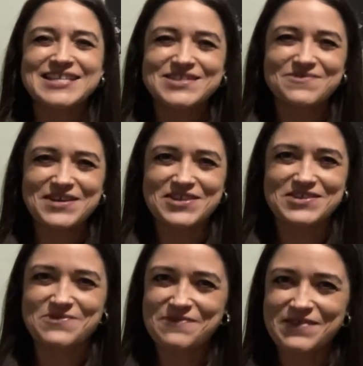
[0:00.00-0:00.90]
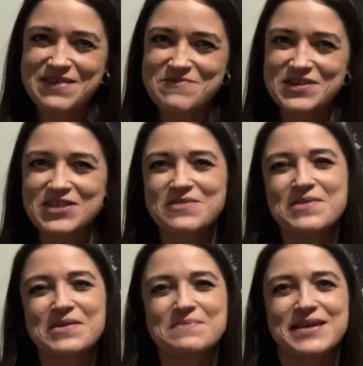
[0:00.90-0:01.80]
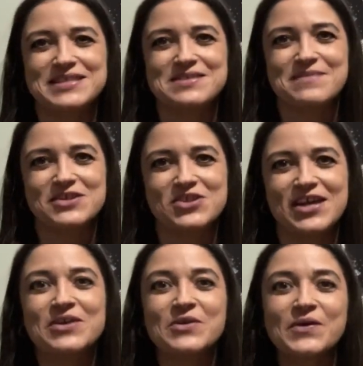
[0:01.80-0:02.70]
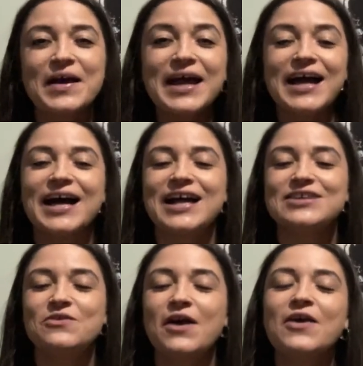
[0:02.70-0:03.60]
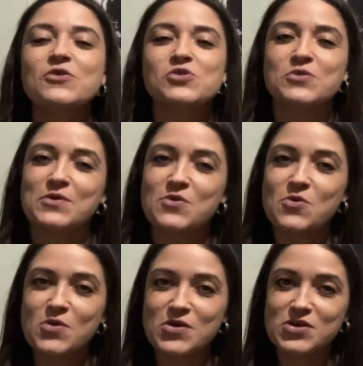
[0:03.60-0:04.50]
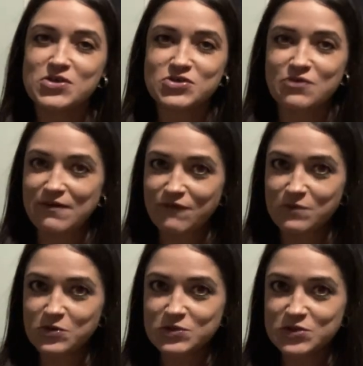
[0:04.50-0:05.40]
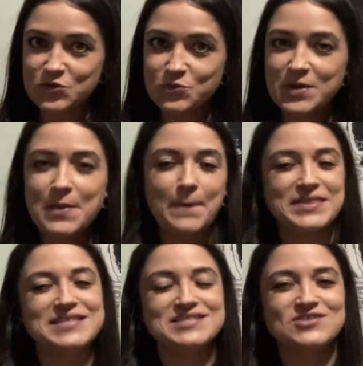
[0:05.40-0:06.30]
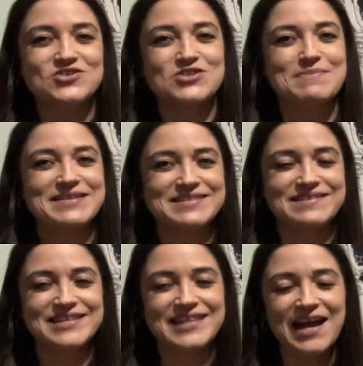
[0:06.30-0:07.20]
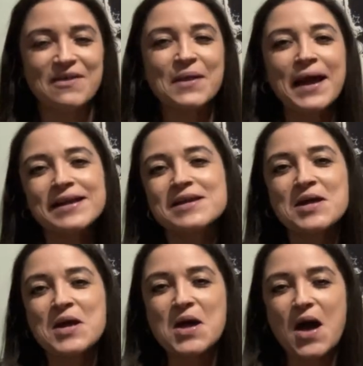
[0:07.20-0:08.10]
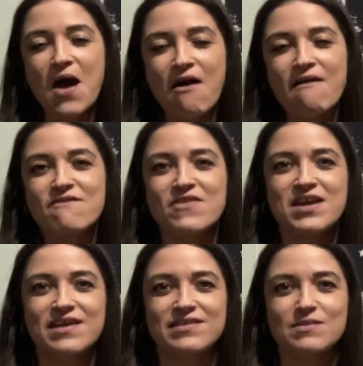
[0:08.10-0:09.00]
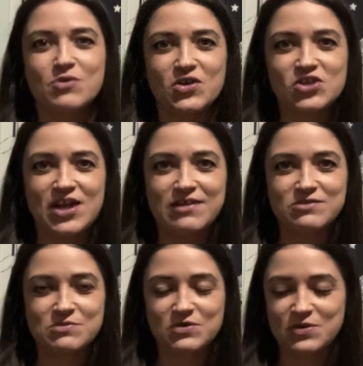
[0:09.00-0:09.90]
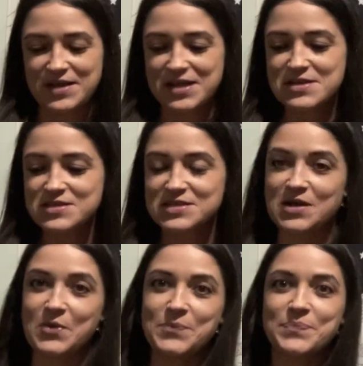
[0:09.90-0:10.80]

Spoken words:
Twitch, it's Twin Flame Witch, and welcome back to my channel. I do not usually record straight from YouTube, but this is just basically the outline of the Book of Shadows we're doing. So,